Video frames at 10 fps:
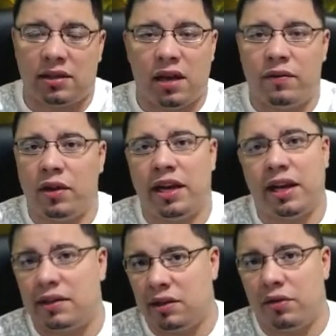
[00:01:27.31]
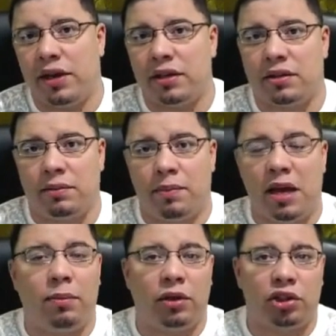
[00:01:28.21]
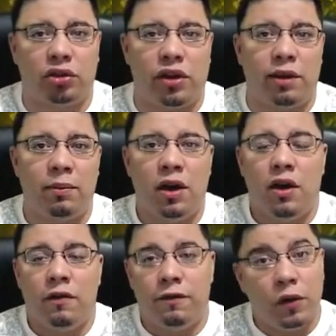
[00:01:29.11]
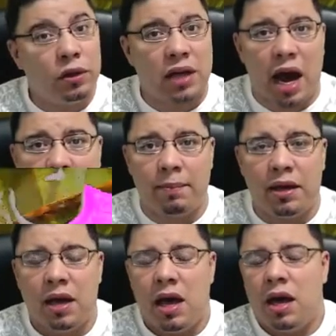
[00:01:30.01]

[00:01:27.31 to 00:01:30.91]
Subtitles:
level and get serious and be able to stream full time.